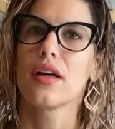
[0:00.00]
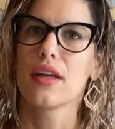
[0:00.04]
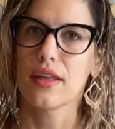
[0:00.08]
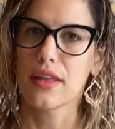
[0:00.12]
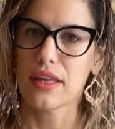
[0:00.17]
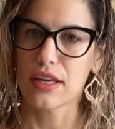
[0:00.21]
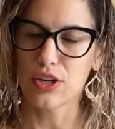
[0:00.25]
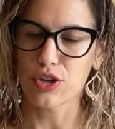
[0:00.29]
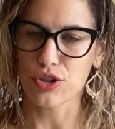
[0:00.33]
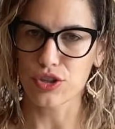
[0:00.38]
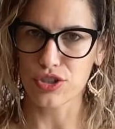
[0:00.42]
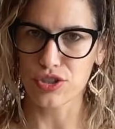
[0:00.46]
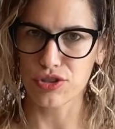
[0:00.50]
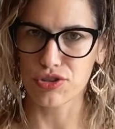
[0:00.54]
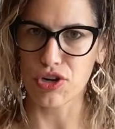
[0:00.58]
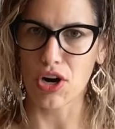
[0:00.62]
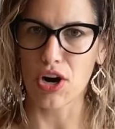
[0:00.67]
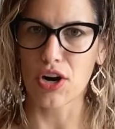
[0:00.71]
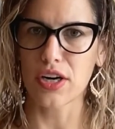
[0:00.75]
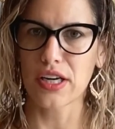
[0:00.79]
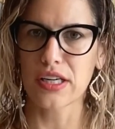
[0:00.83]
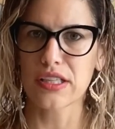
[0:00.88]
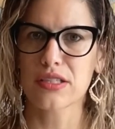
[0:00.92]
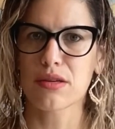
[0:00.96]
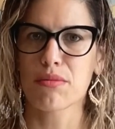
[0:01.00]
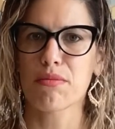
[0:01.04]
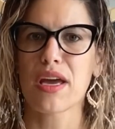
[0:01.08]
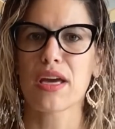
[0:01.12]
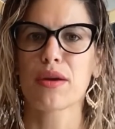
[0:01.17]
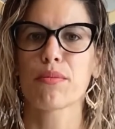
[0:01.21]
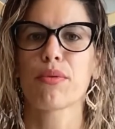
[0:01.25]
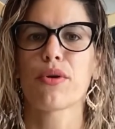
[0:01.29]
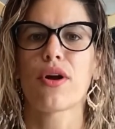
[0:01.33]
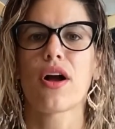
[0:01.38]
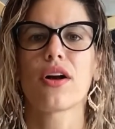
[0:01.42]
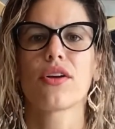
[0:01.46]
You're starting to
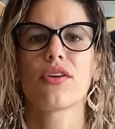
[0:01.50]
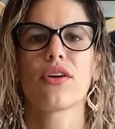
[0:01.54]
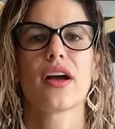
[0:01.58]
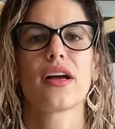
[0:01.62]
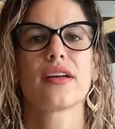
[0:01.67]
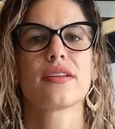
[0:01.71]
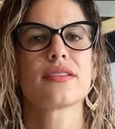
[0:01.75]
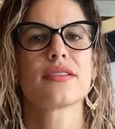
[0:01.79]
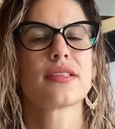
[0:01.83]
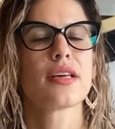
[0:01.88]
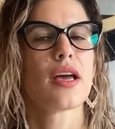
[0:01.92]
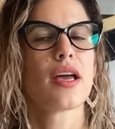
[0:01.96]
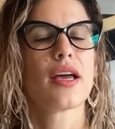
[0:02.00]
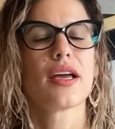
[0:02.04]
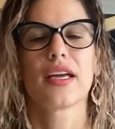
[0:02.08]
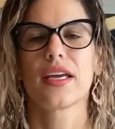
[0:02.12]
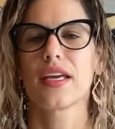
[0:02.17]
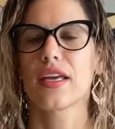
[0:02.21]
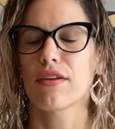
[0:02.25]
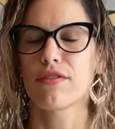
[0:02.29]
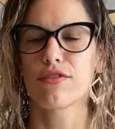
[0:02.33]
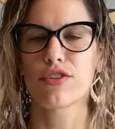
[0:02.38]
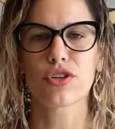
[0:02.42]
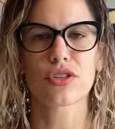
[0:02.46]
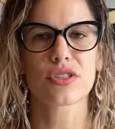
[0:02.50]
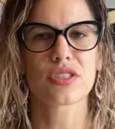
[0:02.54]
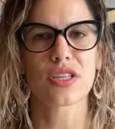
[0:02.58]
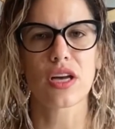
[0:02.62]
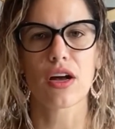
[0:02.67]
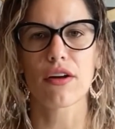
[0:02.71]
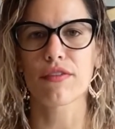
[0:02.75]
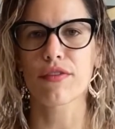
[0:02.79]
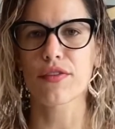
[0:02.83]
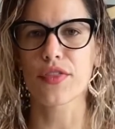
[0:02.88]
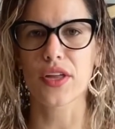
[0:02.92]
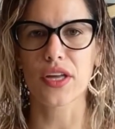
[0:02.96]
make progress. Give
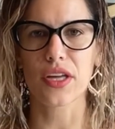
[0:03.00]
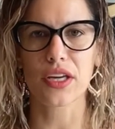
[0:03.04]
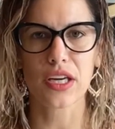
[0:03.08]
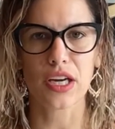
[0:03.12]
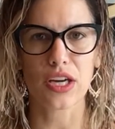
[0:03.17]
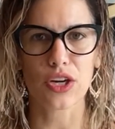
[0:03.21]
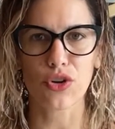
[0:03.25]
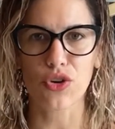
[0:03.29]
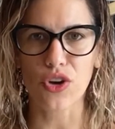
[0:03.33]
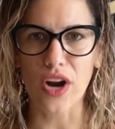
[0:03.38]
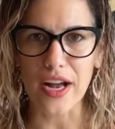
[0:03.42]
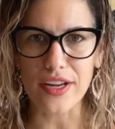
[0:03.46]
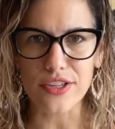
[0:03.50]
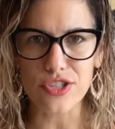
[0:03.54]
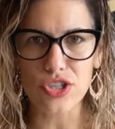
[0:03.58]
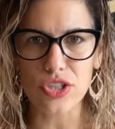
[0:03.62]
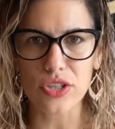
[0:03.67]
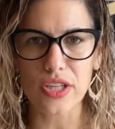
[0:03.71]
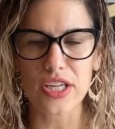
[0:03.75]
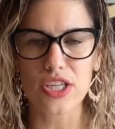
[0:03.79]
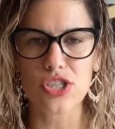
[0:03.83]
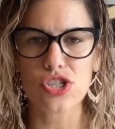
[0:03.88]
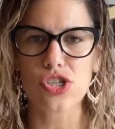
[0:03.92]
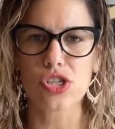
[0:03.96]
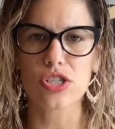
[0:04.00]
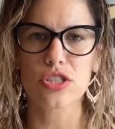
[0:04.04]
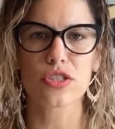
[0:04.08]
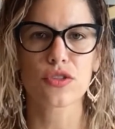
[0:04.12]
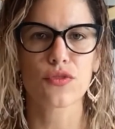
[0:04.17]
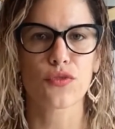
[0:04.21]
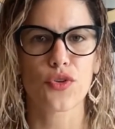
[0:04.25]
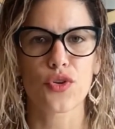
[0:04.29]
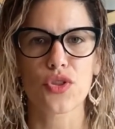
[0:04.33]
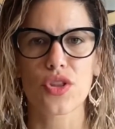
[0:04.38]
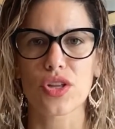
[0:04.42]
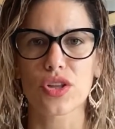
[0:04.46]
yourself the congratulations
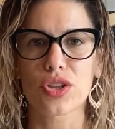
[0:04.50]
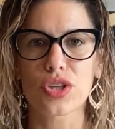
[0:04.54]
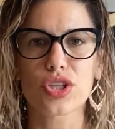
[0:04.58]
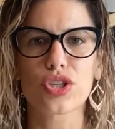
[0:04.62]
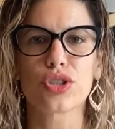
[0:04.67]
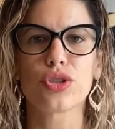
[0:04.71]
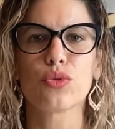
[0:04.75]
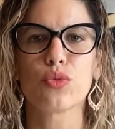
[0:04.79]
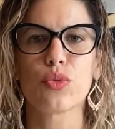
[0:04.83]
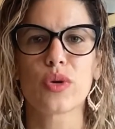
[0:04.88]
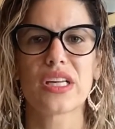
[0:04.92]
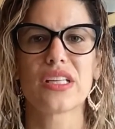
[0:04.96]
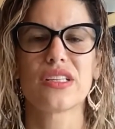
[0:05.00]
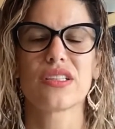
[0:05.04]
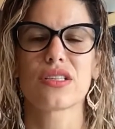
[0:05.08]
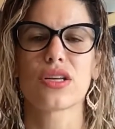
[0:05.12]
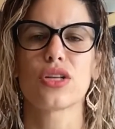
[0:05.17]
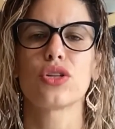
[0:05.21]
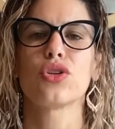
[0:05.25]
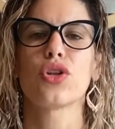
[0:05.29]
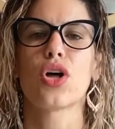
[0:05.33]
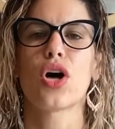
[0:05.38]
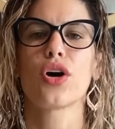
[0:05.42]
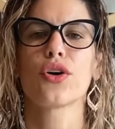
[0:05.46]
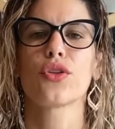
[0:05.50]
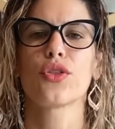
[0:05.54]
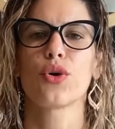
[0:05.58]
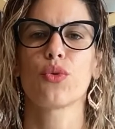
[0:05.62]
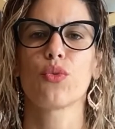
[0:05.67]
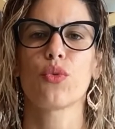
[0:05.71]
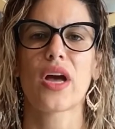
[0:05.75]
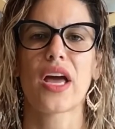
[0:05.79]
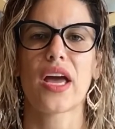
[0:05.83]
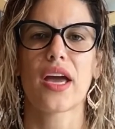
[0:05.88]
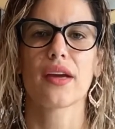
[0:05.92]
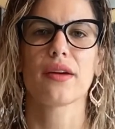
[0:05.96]
for the little wins along the
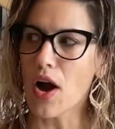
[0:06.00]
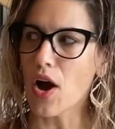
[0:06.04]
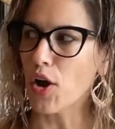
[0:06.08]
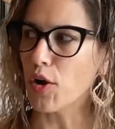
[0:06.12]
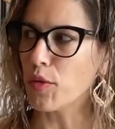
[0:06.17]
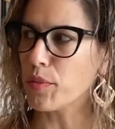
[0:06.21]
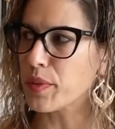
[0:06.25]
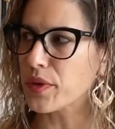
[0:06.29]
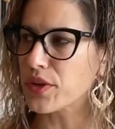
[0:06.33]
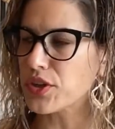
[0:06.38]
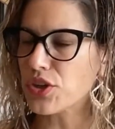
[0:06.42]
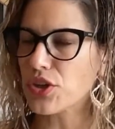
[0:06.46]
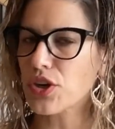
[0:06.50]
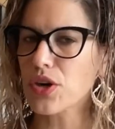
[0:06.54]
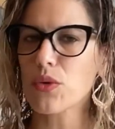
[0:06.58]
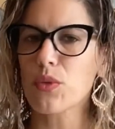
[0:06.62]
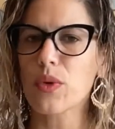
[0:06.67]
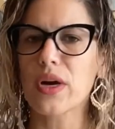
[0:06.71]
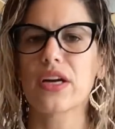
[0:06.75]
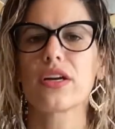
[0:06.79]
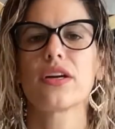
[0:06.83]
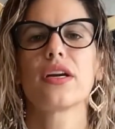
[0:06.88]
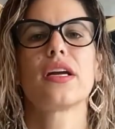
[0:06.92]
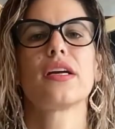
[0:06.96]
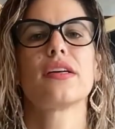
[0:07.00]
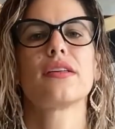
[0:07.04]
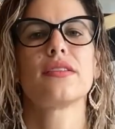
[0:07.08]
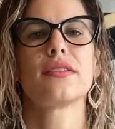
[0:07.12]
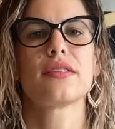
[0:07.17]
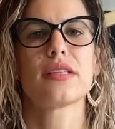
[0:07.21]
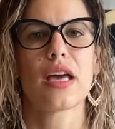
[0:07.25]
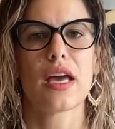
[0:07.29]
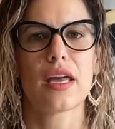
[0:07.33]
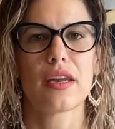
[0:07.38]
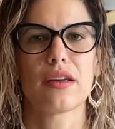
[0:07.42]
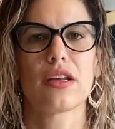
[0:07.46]
way. Open your awareness
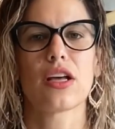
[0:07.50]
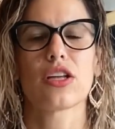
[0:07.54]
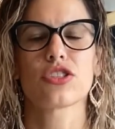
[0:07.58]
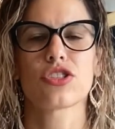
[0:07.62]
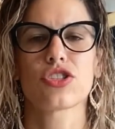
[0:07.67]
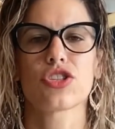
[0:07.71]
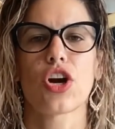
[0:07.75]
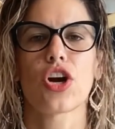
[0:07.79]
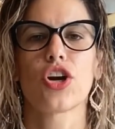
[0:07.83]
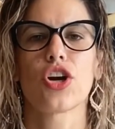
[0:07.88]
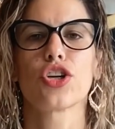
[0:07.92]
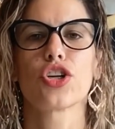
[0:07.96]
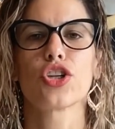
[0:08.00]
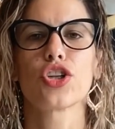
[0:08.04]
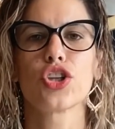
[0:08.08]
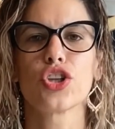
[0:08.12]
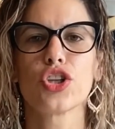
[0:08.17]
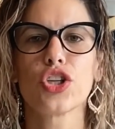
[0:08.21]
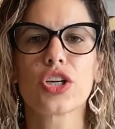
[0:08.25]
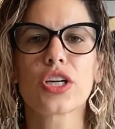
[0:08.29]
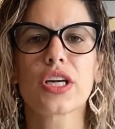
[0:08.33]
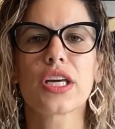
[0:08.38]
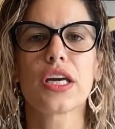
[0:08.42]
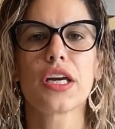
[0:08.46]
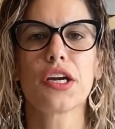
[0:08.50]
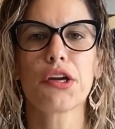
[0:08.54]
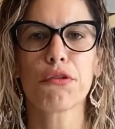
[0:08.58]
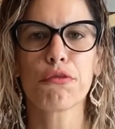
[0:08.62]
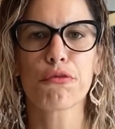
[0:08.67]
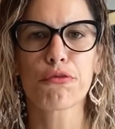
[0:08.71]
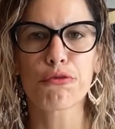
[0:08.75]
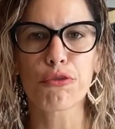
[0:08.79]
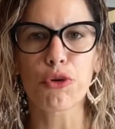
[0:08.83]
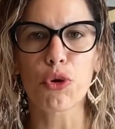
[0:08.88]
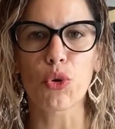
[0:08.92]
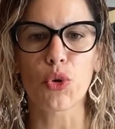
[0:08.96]
and start looking
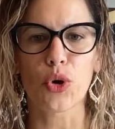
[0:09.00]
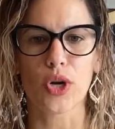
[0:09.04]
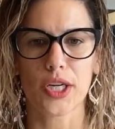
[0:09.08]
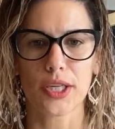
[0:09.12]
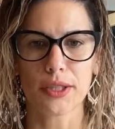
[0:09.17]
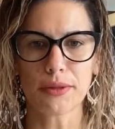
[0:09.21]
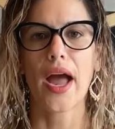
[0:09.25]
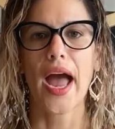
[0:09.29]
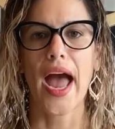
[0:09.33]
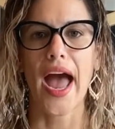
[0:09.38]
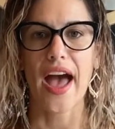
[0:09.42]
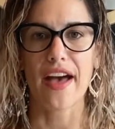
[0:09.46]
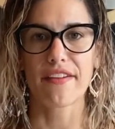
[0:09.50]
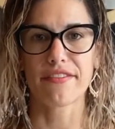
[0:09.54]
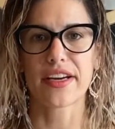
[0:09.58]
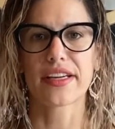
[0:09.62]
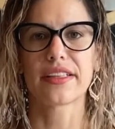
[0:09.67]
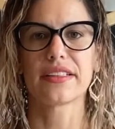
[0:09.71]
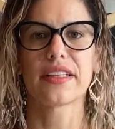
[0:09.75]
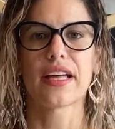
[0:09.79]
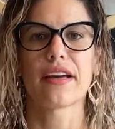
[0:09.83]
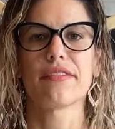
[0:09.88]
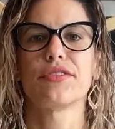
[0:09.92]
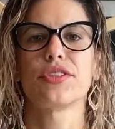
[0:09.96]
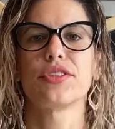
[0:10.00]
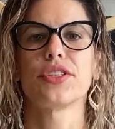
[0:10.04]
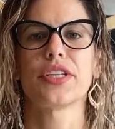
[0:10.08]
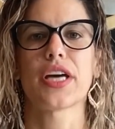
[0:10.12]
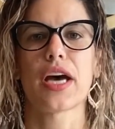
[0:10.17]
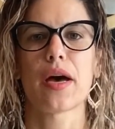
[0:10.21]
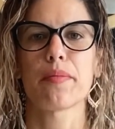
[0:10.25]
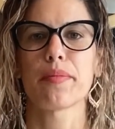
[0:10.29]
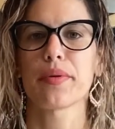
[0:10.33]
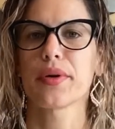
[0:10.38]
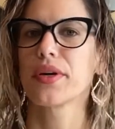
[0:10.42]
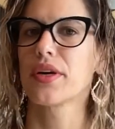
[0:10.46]
for have I leveled
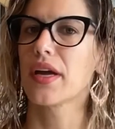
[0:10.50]
up?